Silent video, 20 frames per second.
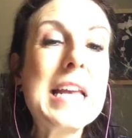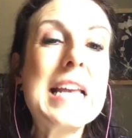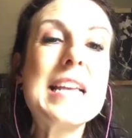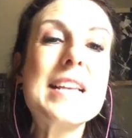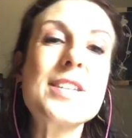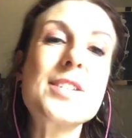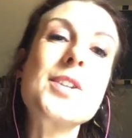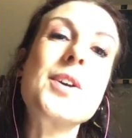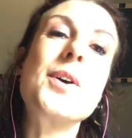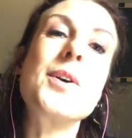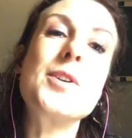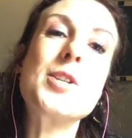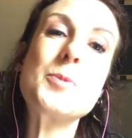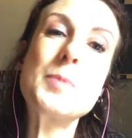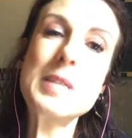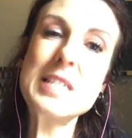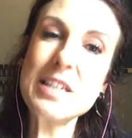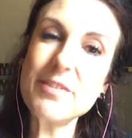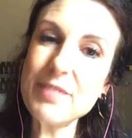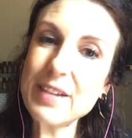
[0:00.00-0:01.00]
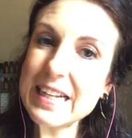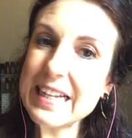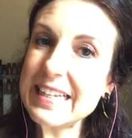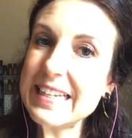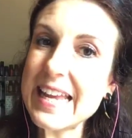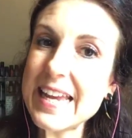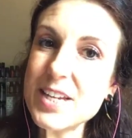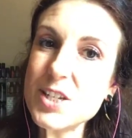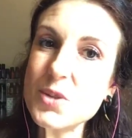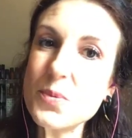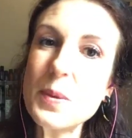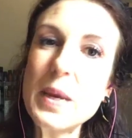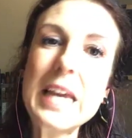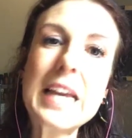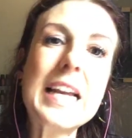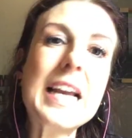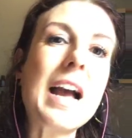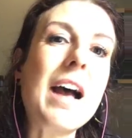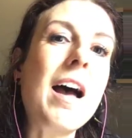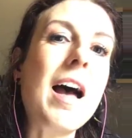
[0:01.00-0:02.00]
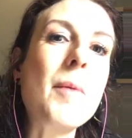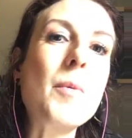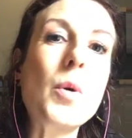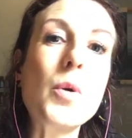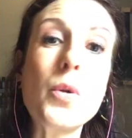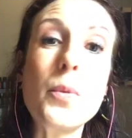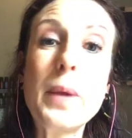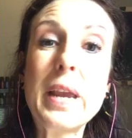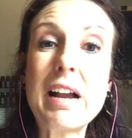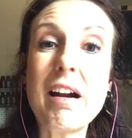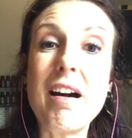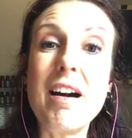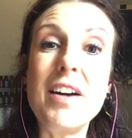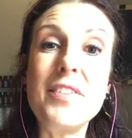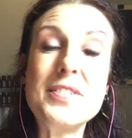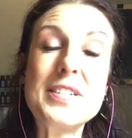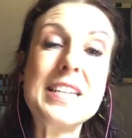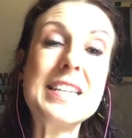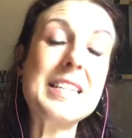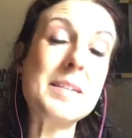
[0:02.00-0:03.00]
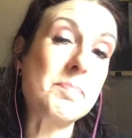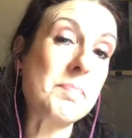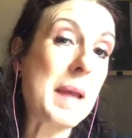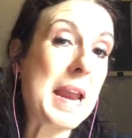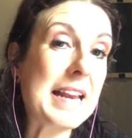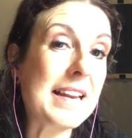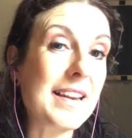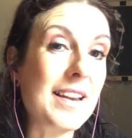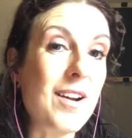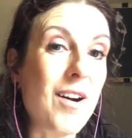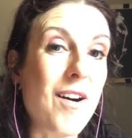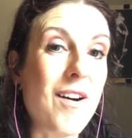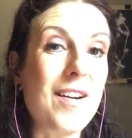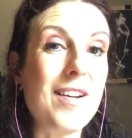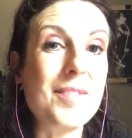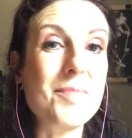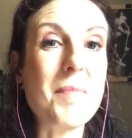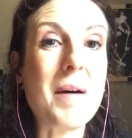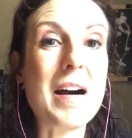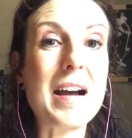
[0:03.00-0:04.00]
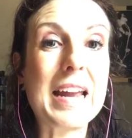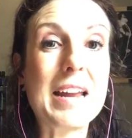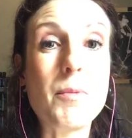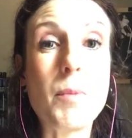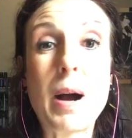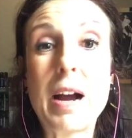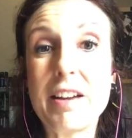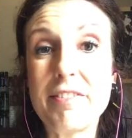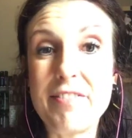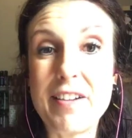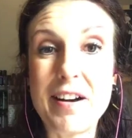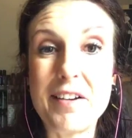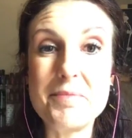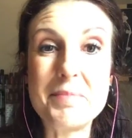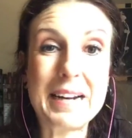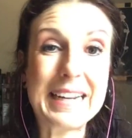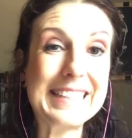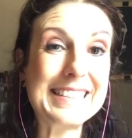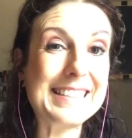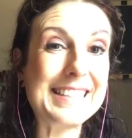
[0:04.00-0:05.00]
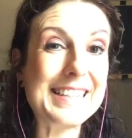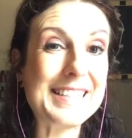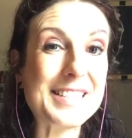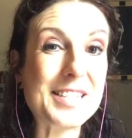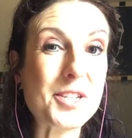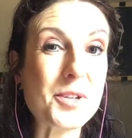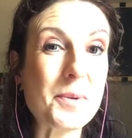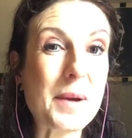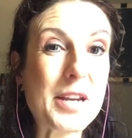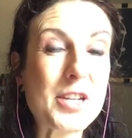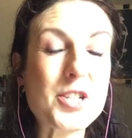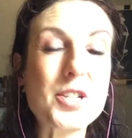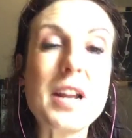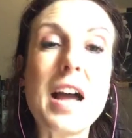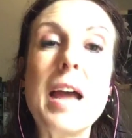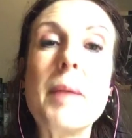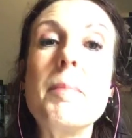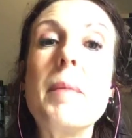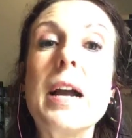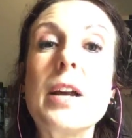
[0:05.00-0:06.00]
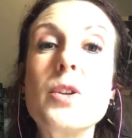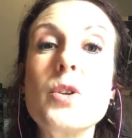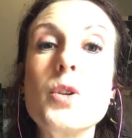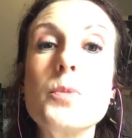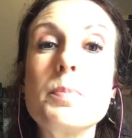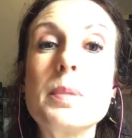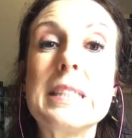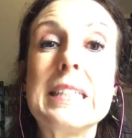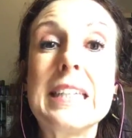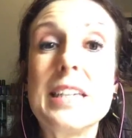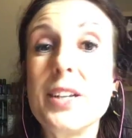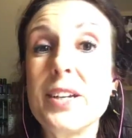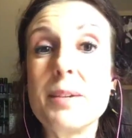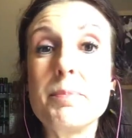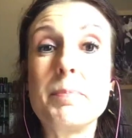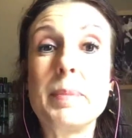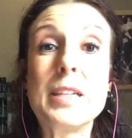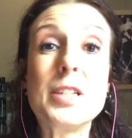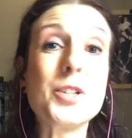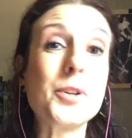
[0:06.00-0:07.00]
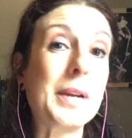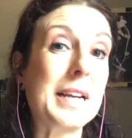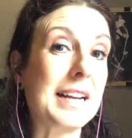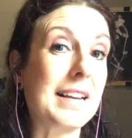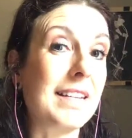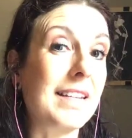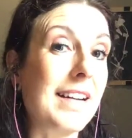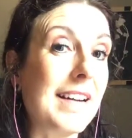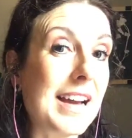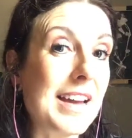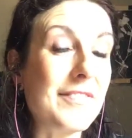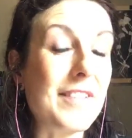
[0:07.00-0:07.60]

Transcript: So specifically next week or the week after, depending on my Wi-Fi and my internet situation, I might not be doing a live.